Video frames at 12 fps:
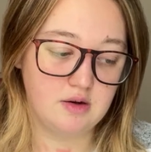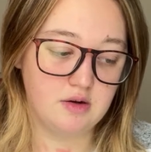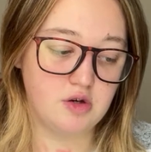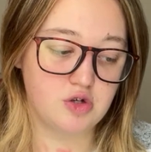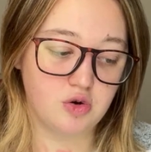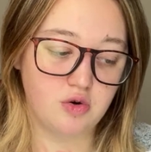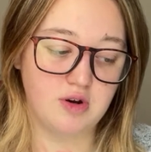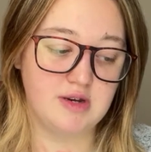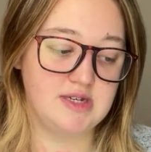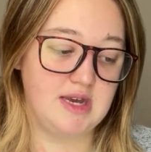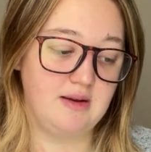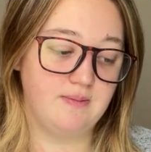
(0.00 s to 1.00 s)

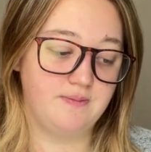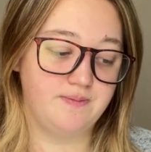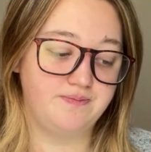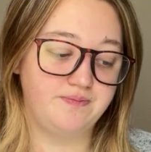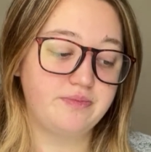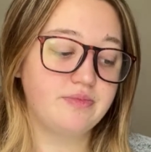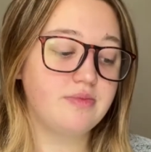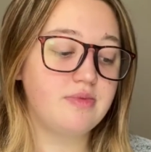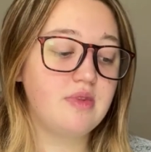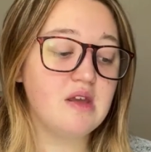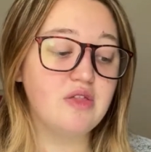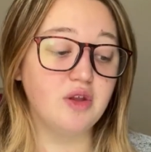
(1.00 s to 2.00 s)
Notoriety.
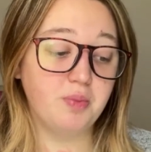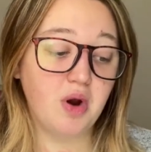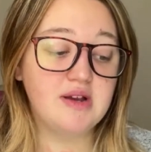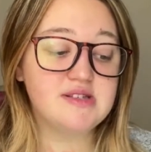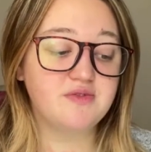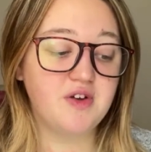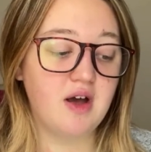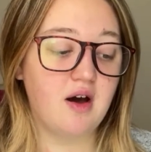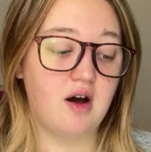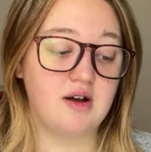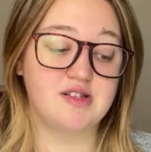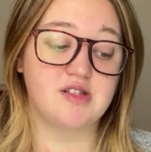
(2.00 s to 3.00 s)
The price of her
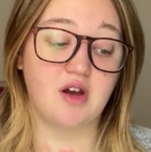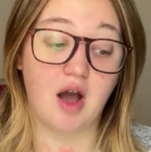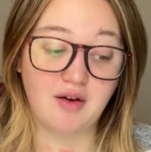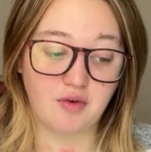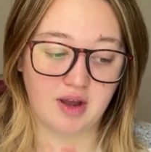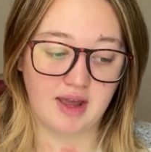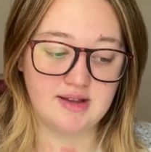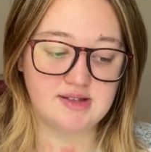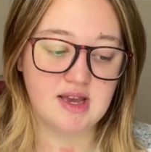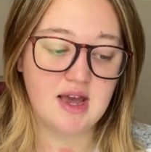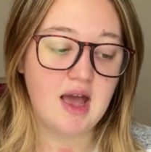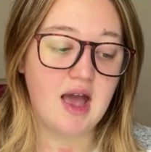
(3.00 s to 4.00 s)
art
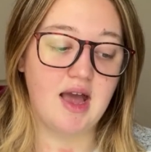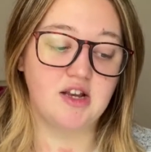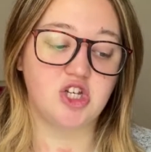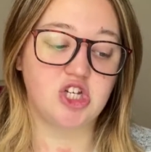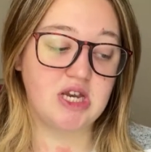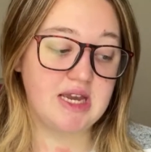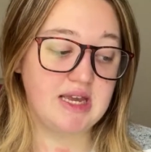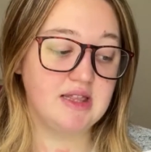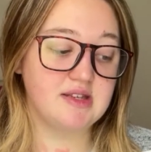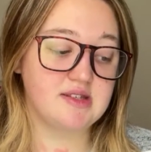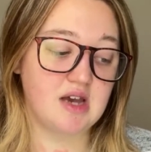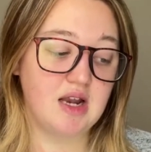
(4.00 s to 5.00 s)
skyrockets, and she,
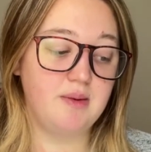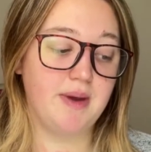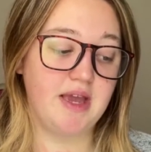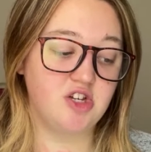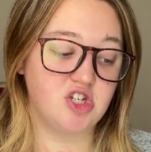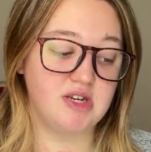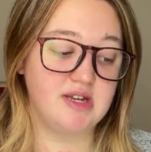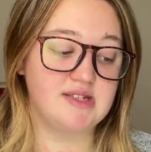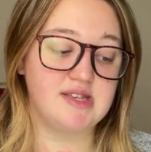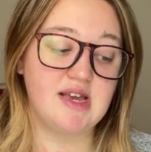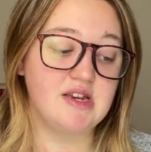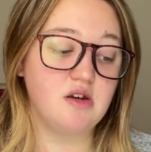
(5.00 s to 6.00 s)
the silent patient,
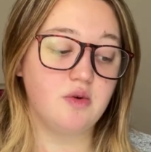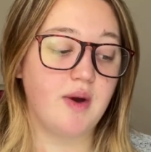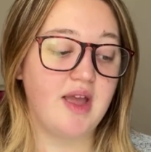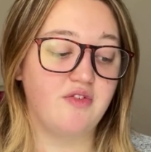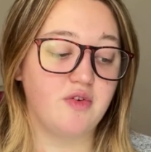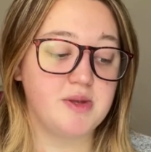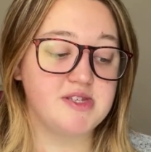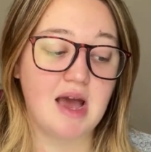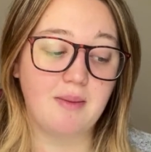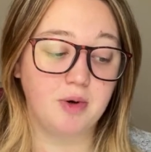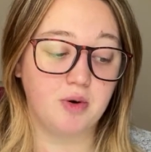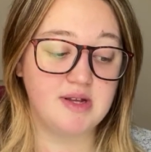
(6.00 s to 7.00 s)
is hidden away from the
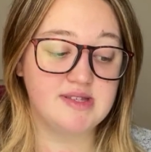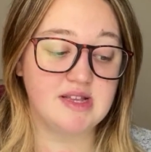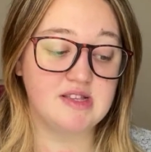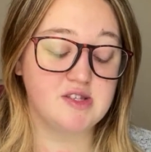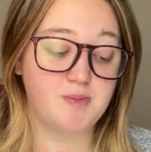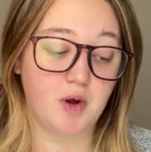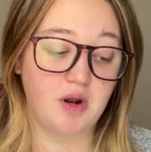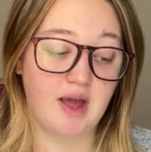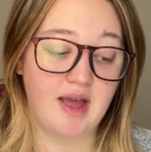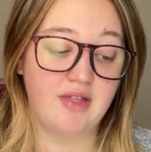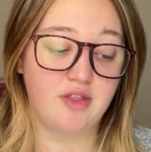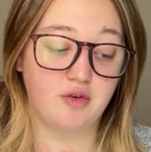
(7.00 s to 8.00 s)
tabloids and
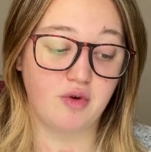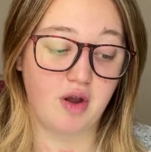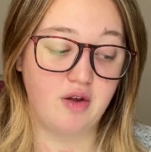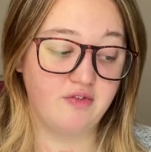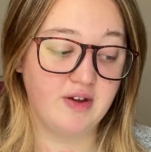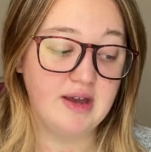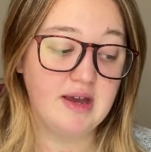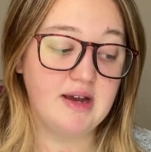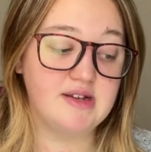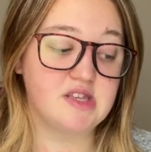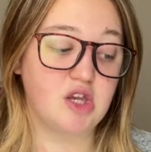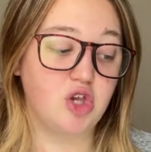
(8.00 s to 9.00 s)
spotlight at The Grove,
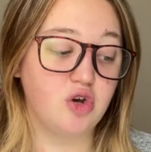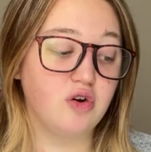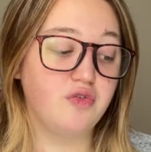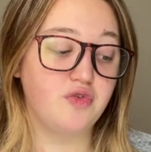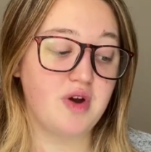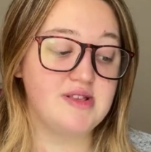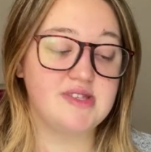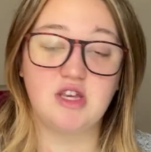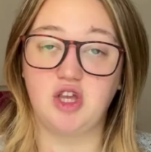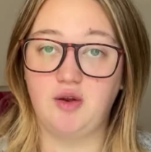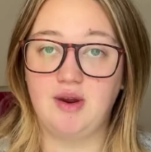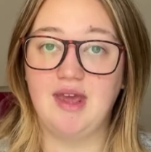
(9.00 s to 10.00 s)
a secure forensic
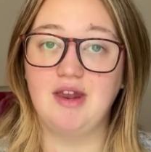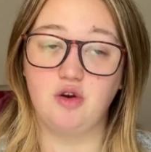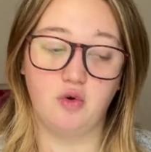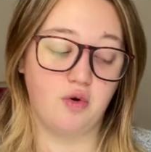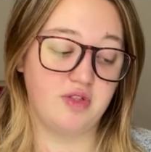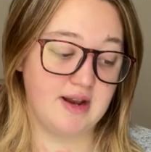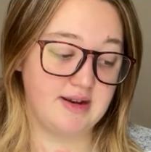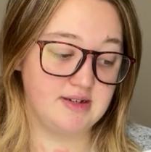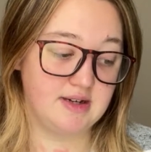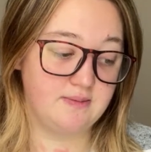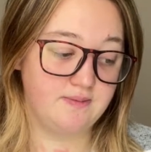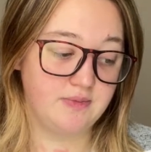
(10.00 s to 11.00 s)
unit in North
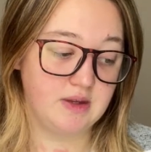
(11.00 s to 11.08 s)
London.